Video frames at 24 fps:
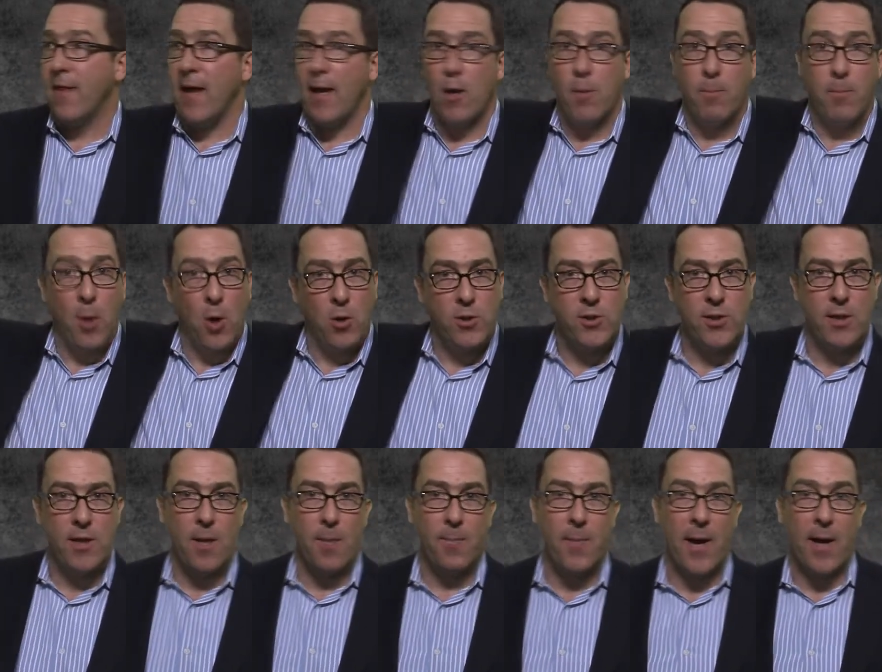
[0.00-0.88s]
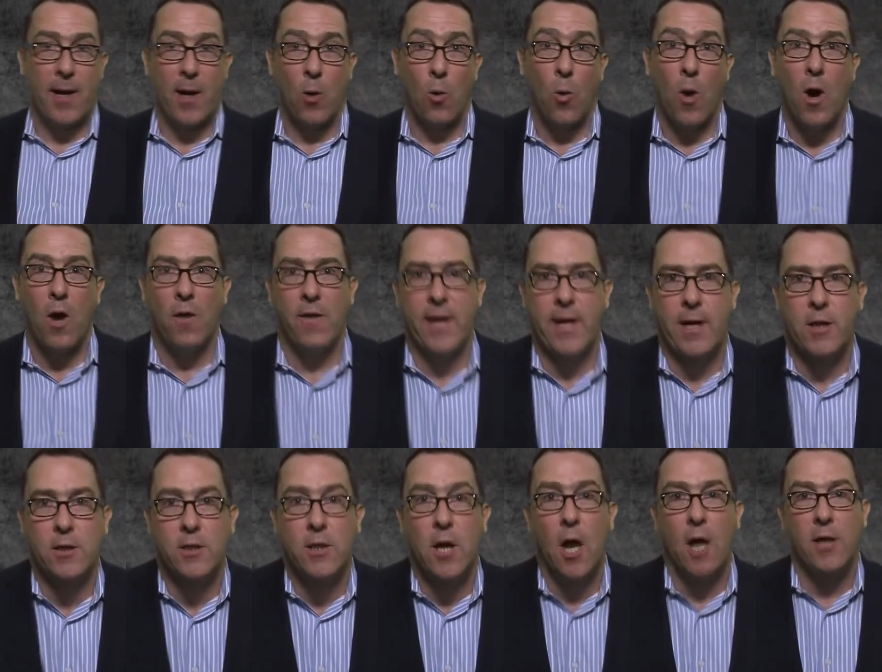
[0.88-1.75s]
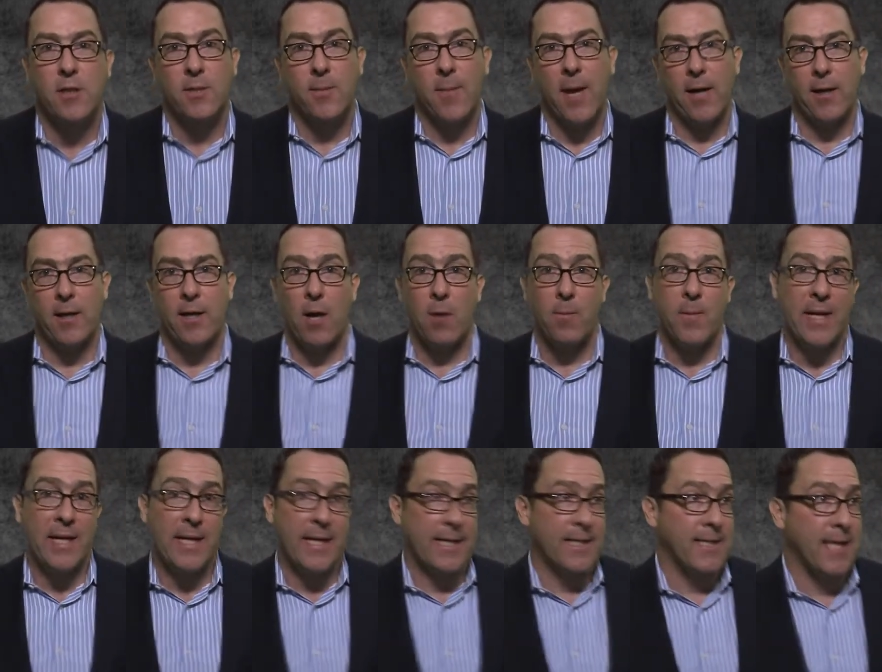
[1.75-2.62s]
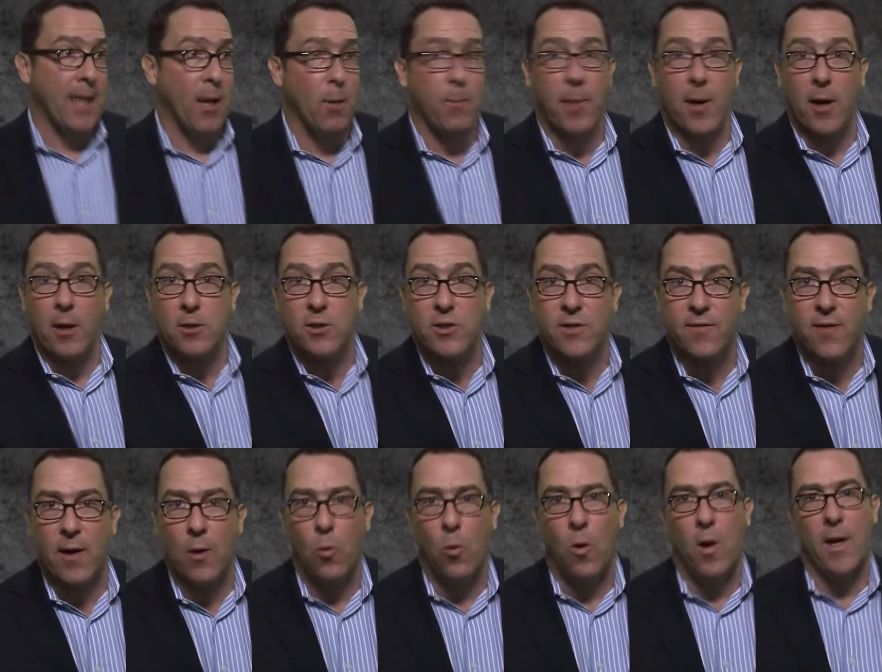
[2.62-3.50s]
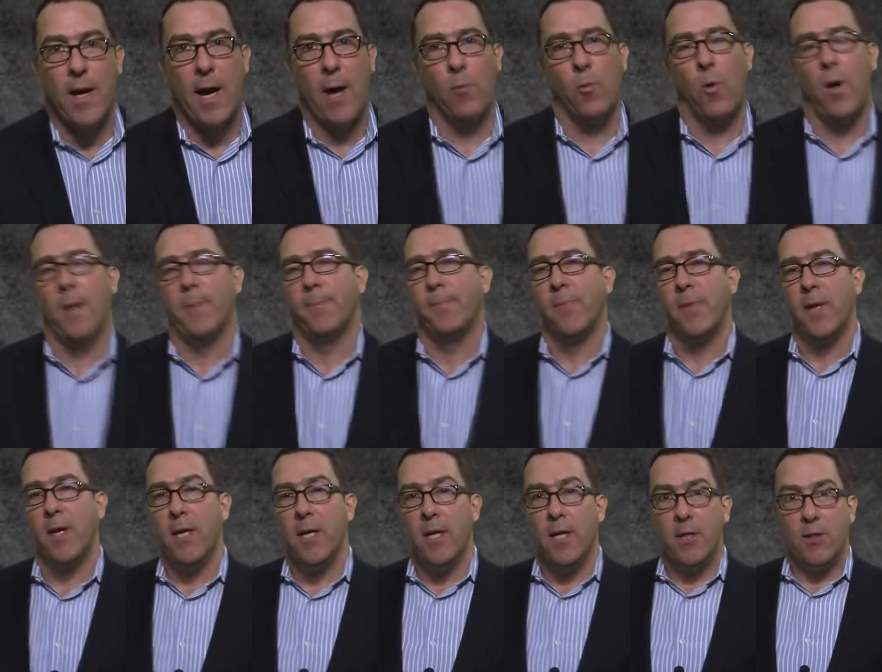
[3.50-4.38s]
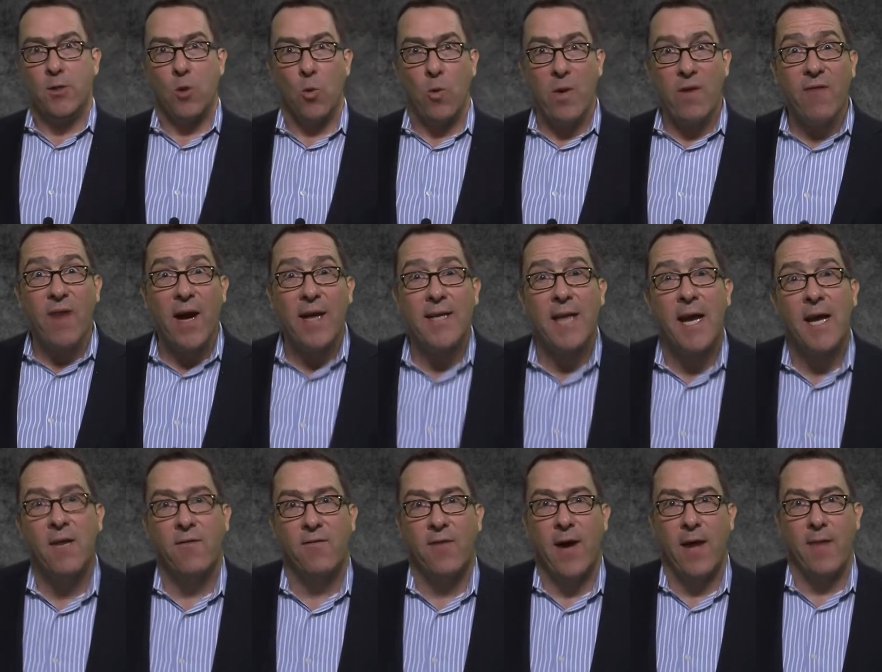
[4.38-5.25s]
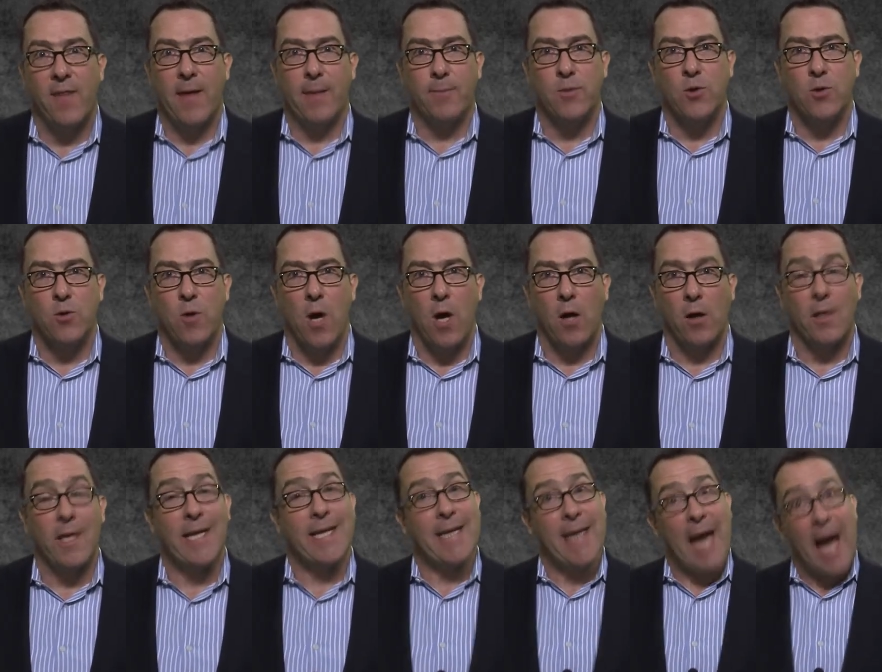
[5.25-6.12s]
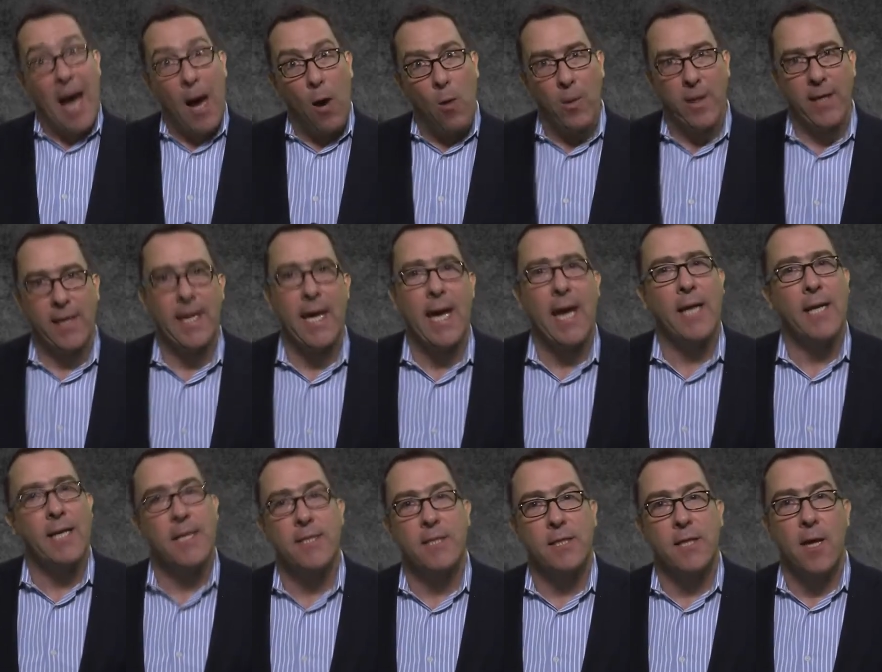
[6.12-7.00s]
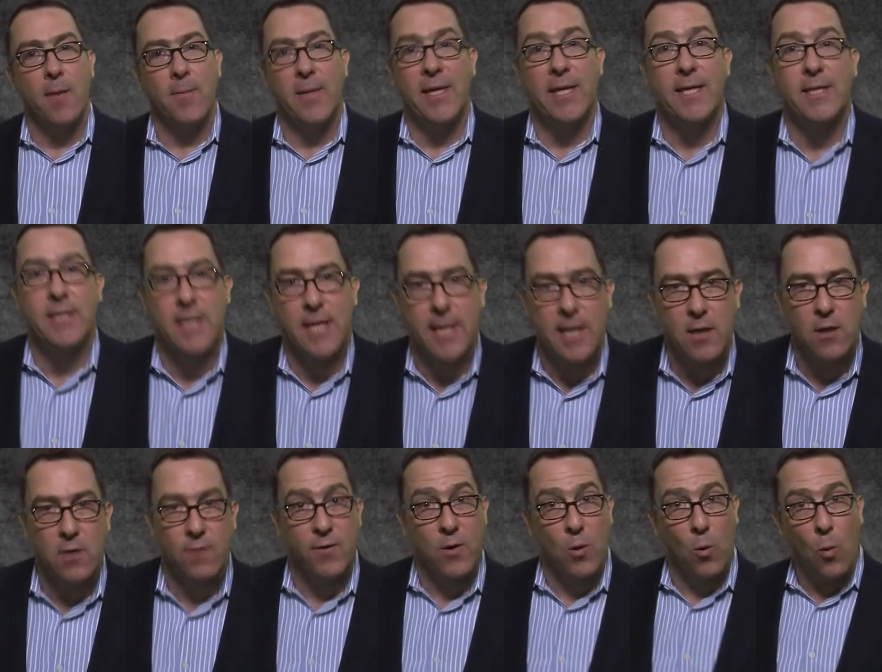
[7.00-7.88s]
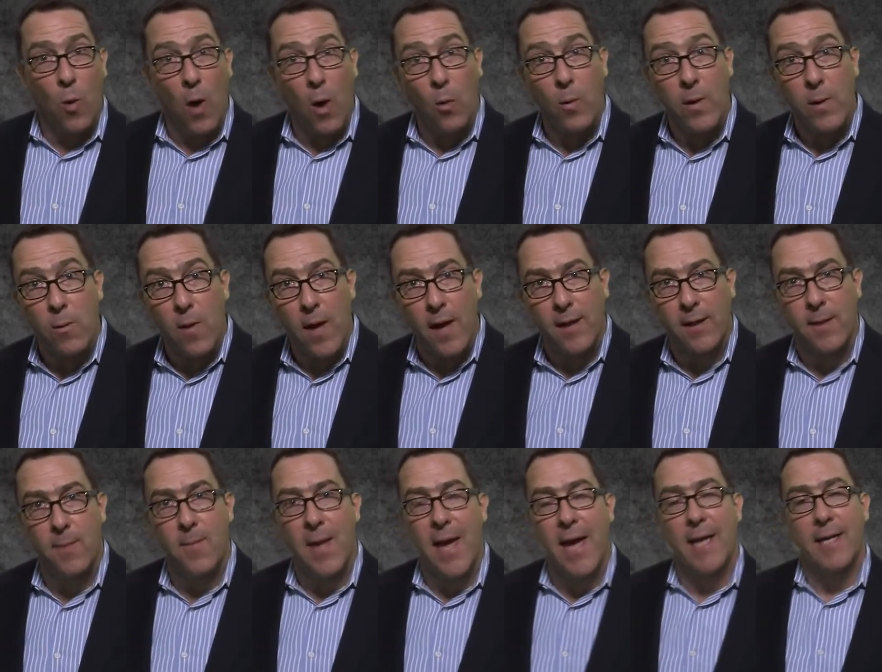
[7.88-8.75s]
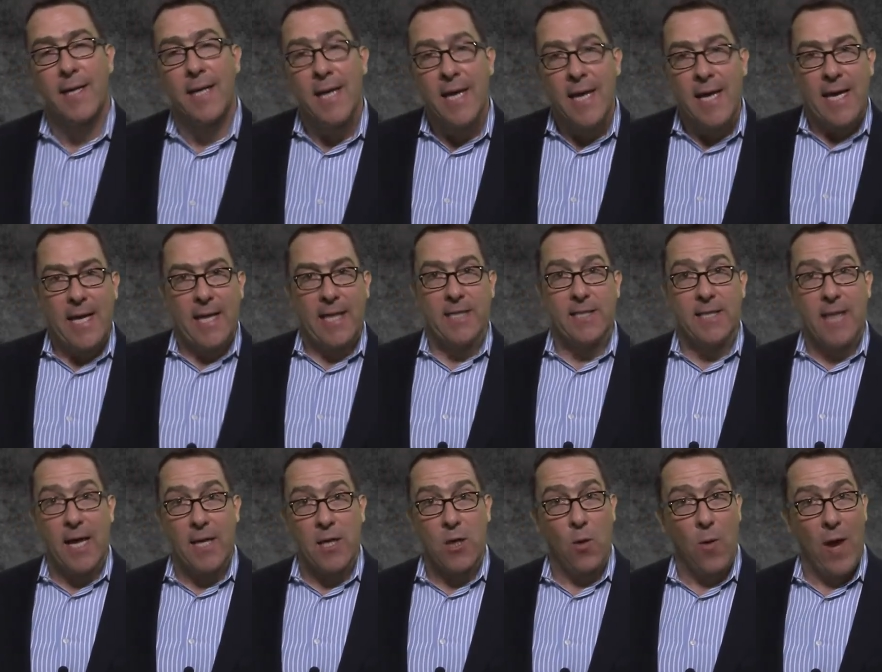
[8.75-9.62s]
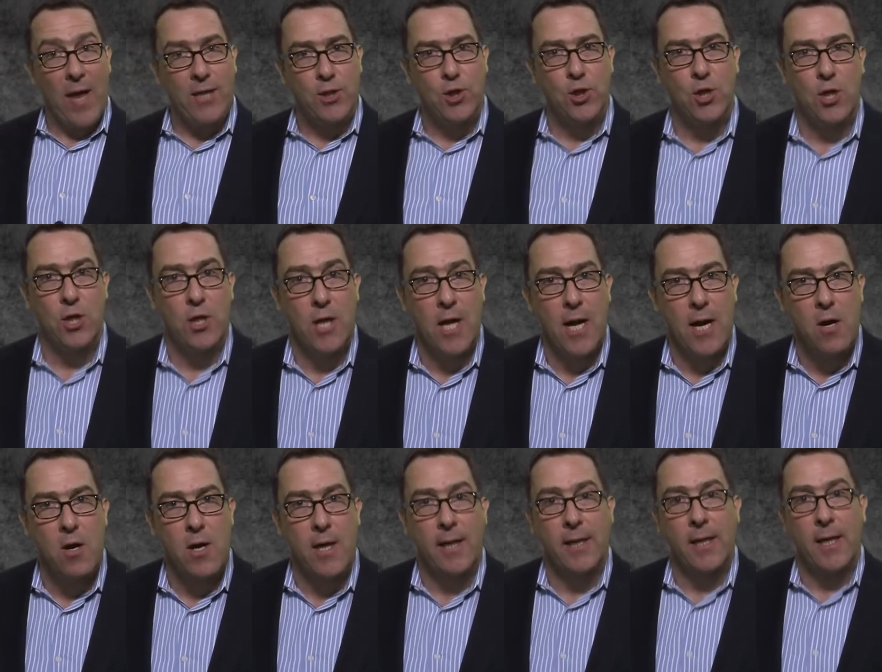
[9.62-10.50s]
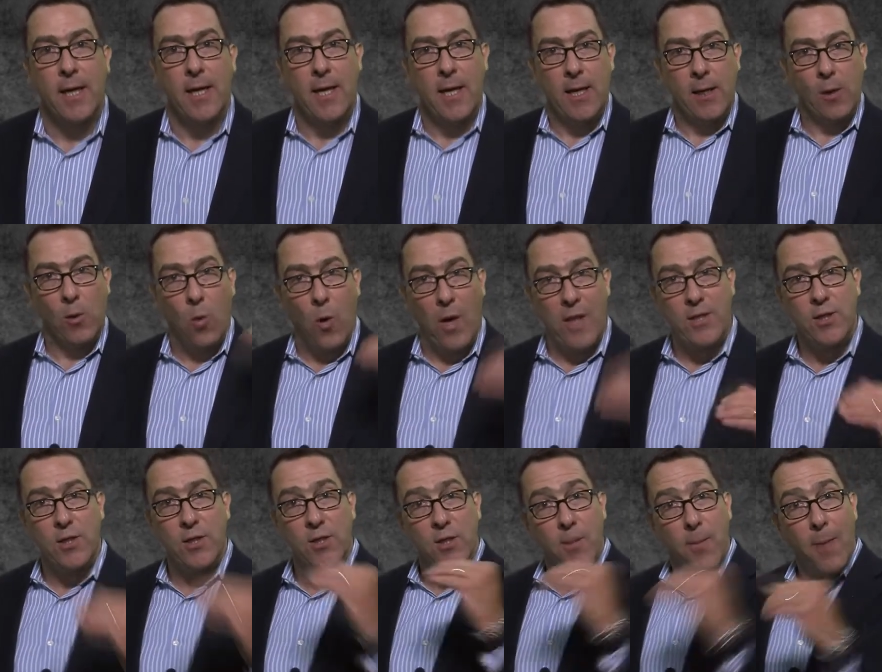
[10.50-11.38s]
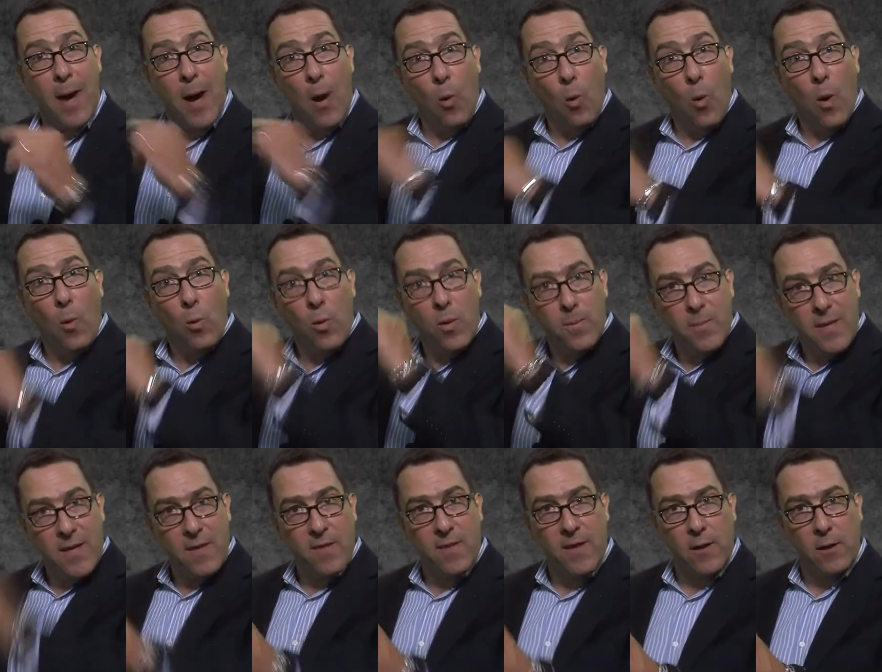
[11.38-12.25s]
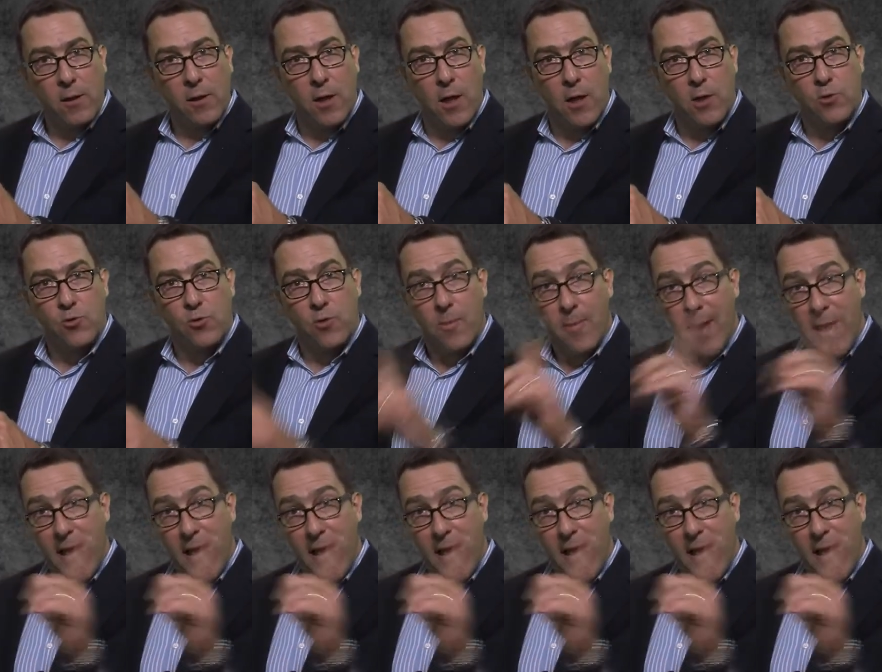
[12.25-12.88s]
They are posted up on our wall, they are talked about in our meetings, they are parts of our one-on-one. So we've identified them strongly. Now, when a candidate's coming in to interview, what we recommend is that you ask generic questions about what would be their cultural